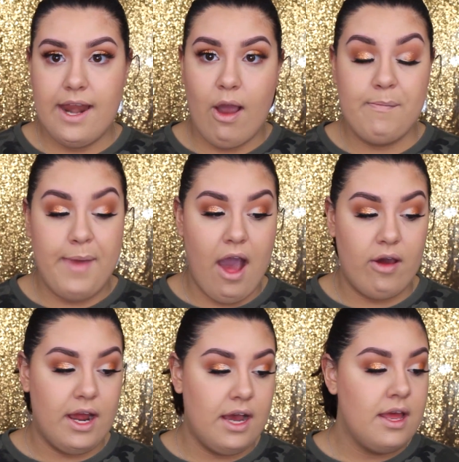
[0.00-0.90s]
now and
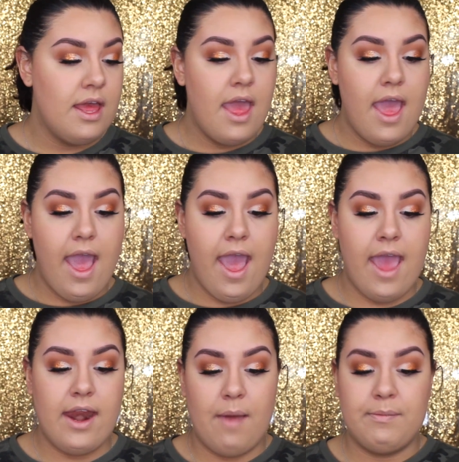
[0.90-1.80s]
powder.
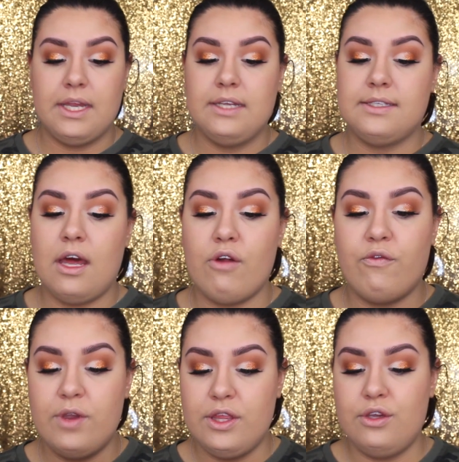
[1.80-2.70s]
And I'm going to start
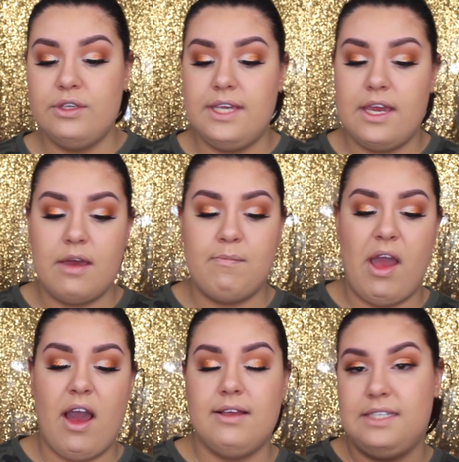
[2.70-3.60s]
off with using
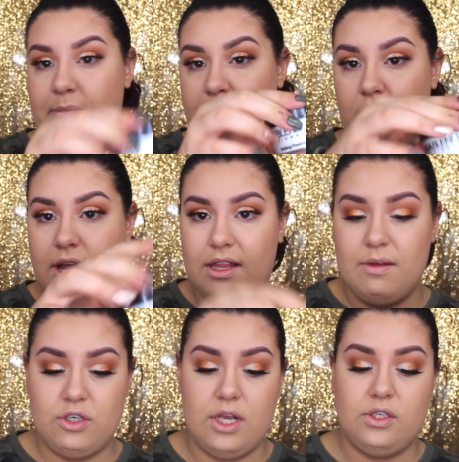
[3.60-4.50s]
my RCMA No
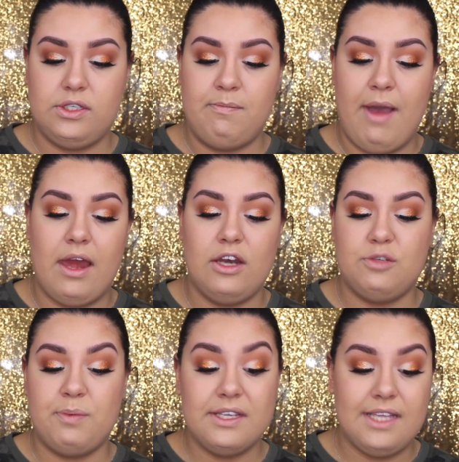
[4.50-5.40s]
Color Translucent Powder,
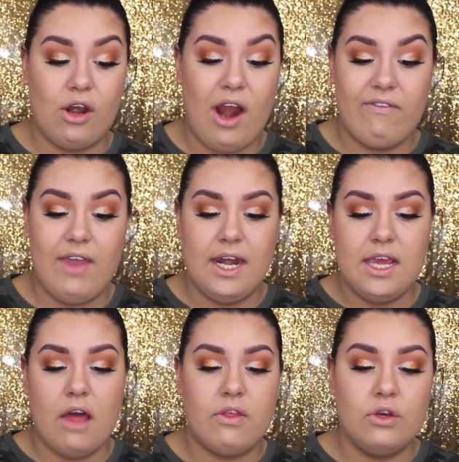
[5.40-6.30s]
just because I don't have
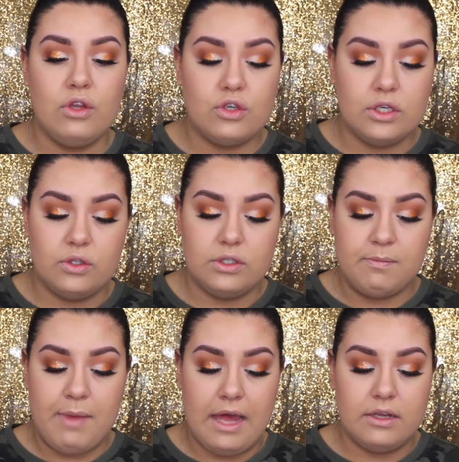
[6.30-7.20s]
any other new
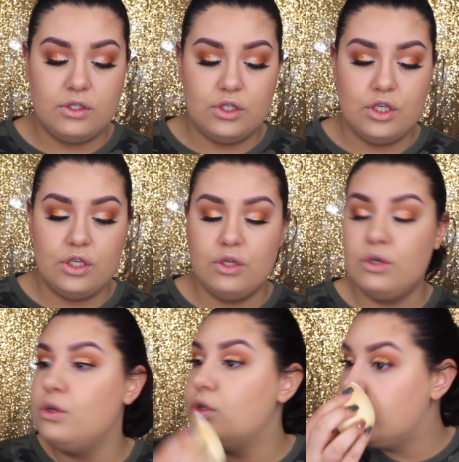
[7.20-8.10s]
translucent powders to
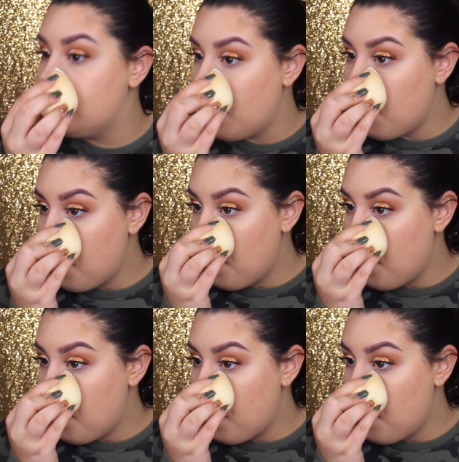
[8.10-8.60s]
use.